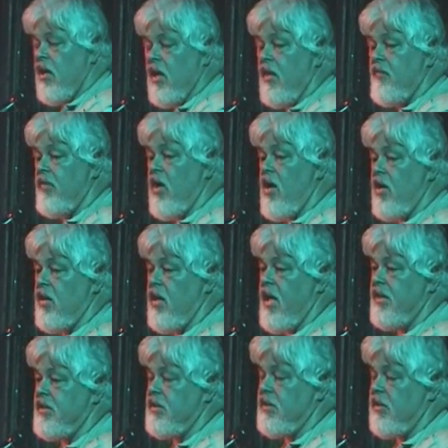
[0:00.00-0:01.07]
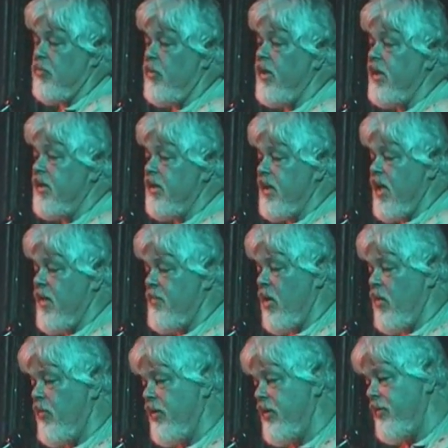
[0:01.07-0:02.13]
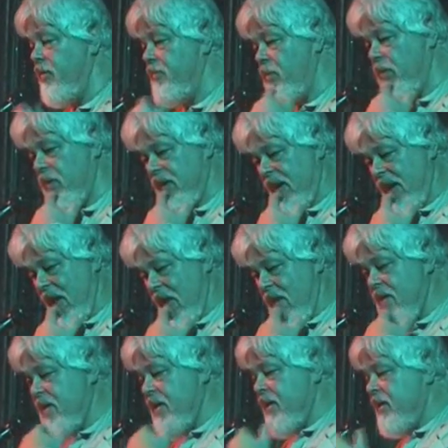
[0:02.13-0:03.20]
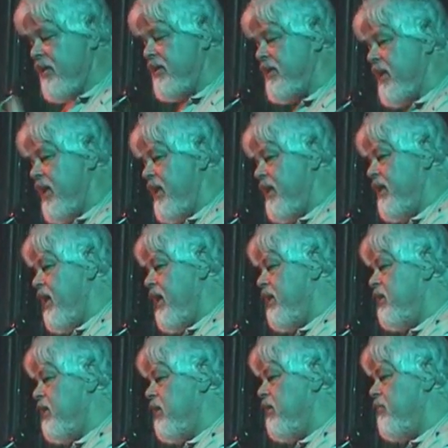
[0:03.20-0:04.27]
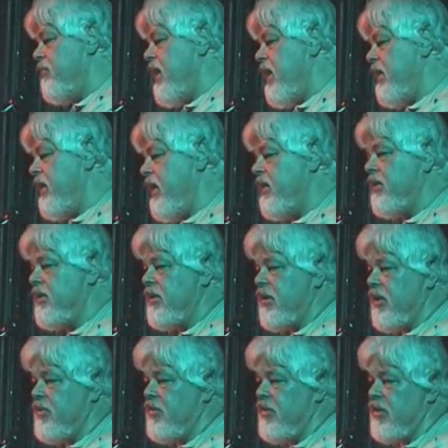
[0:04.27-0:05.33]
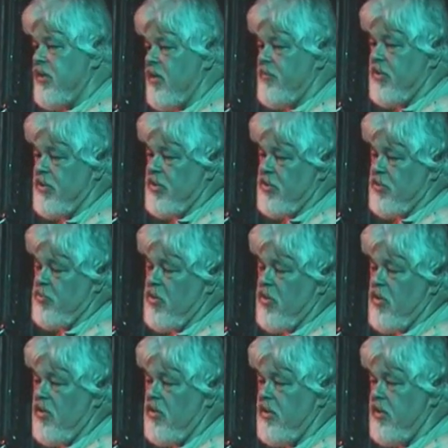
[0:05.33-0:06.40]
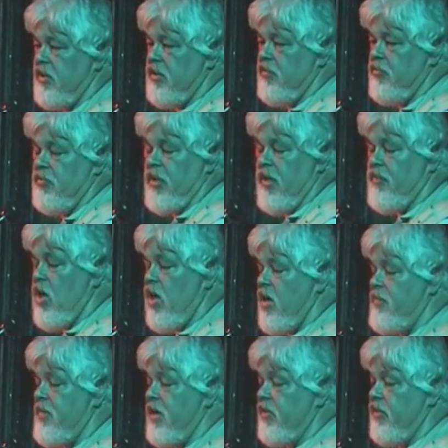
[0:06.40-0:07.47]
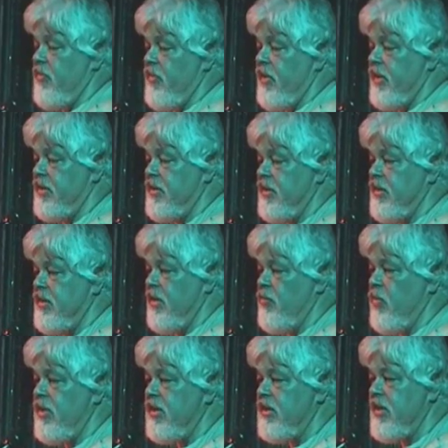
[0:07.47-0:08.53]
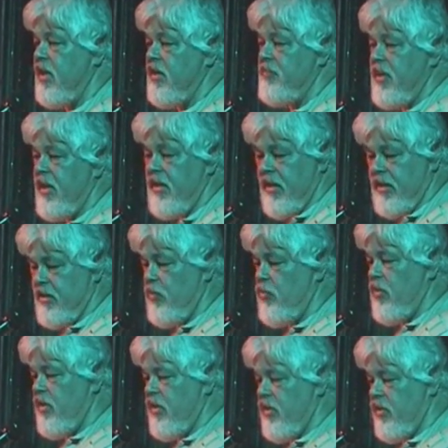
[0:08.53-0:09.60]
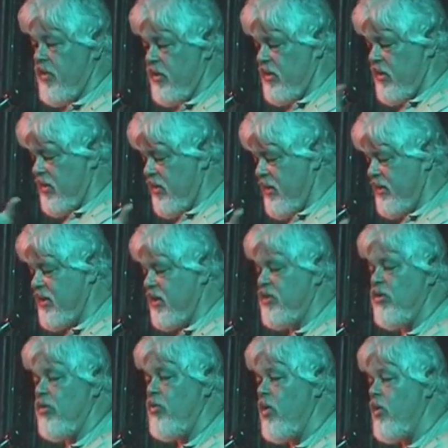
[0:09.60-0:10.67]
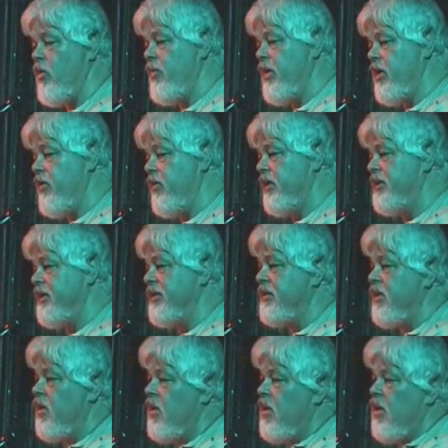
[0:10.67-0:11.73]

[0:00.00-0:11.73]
Lovelock last week came out with a report saying that by the end of the century the temperatures will have gone up 8 degrees. He said, "What does that mean?" They said to him, "What can we do?" He says,